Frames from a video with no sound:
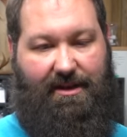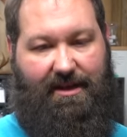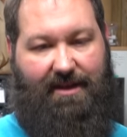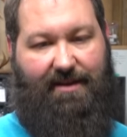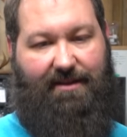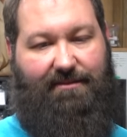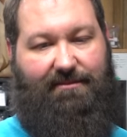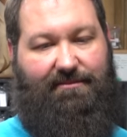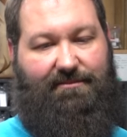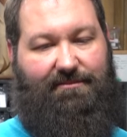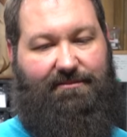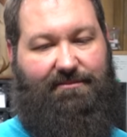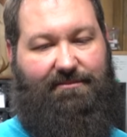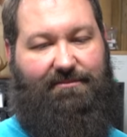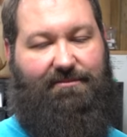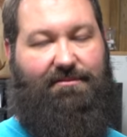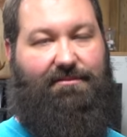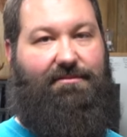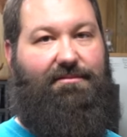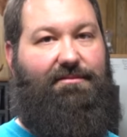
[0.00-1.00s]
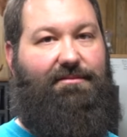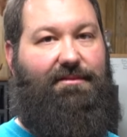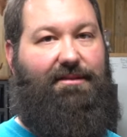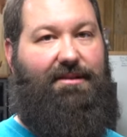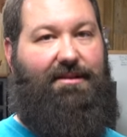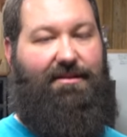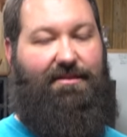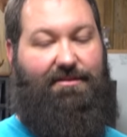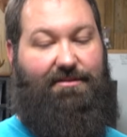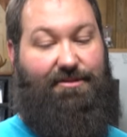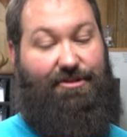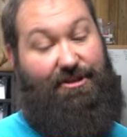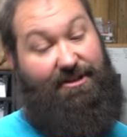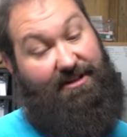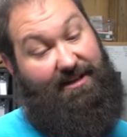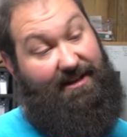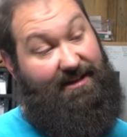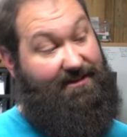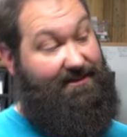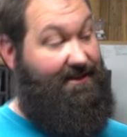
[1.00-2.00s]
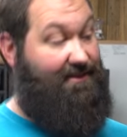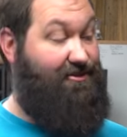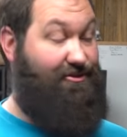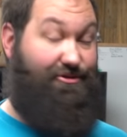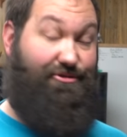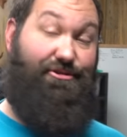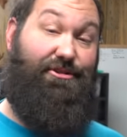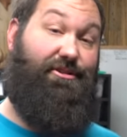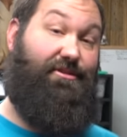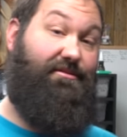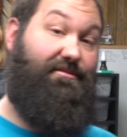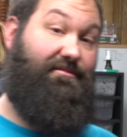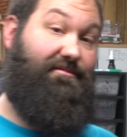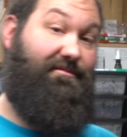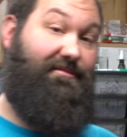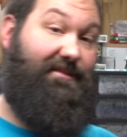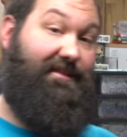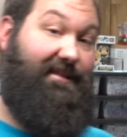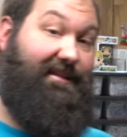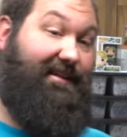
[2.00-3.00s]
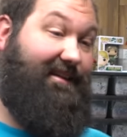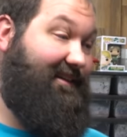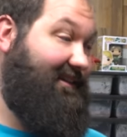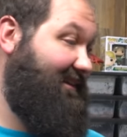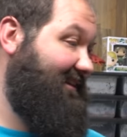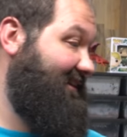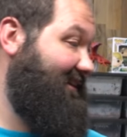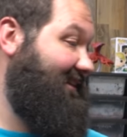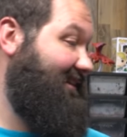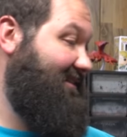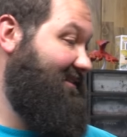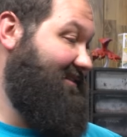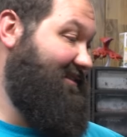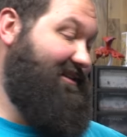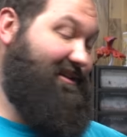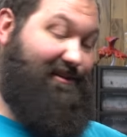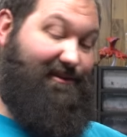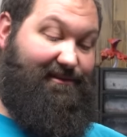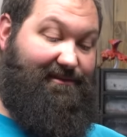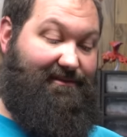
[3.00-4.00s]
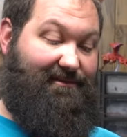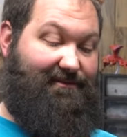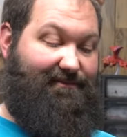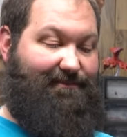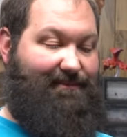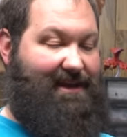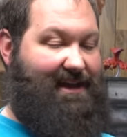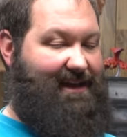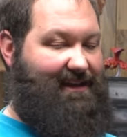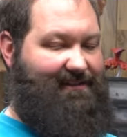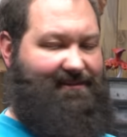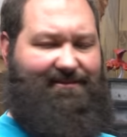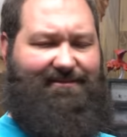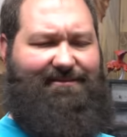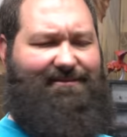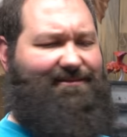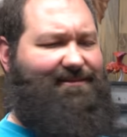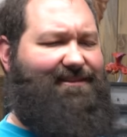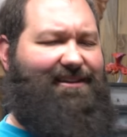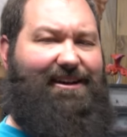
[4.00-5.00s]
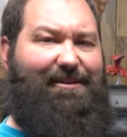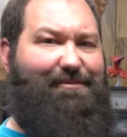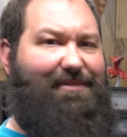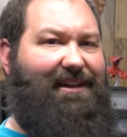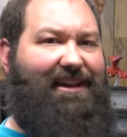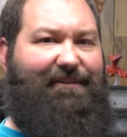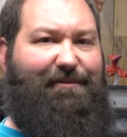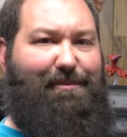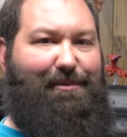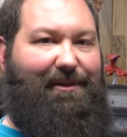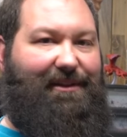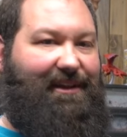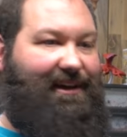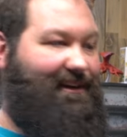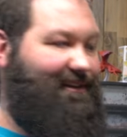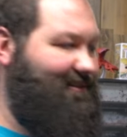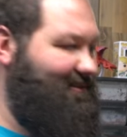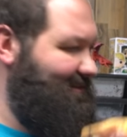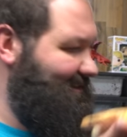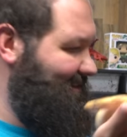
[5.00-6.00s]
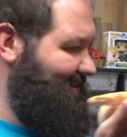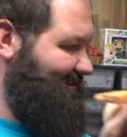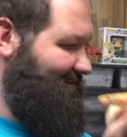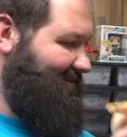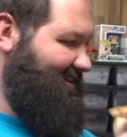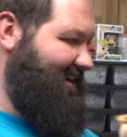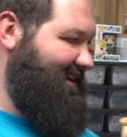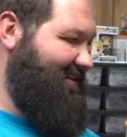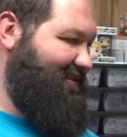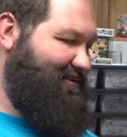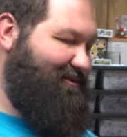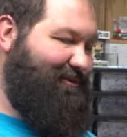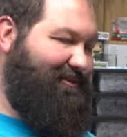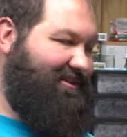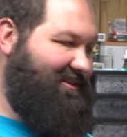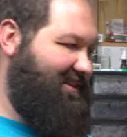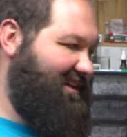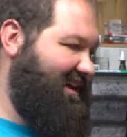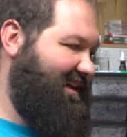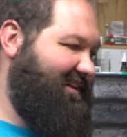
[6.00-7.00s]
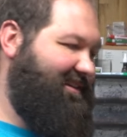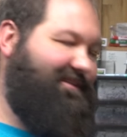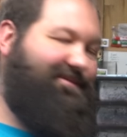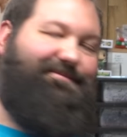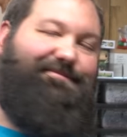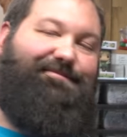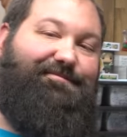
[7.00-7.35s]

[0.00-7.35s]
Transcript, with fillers: she's got another year to go. She does, that's true. So, man, unbelievable though, right? Cool snake.